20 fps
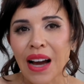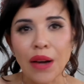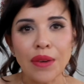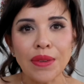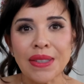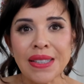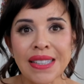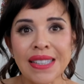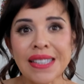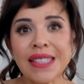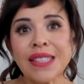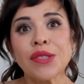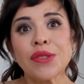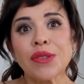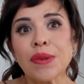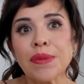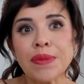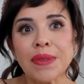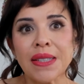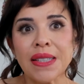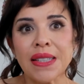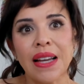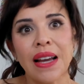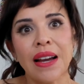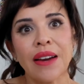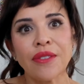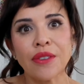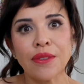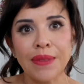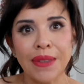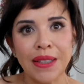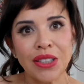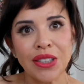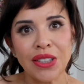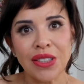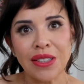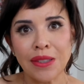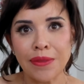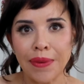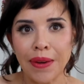I wasn't scripting
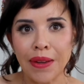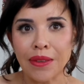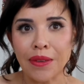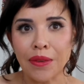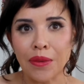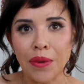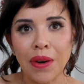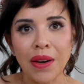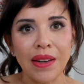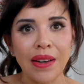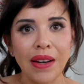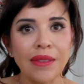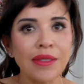affirmations about the one.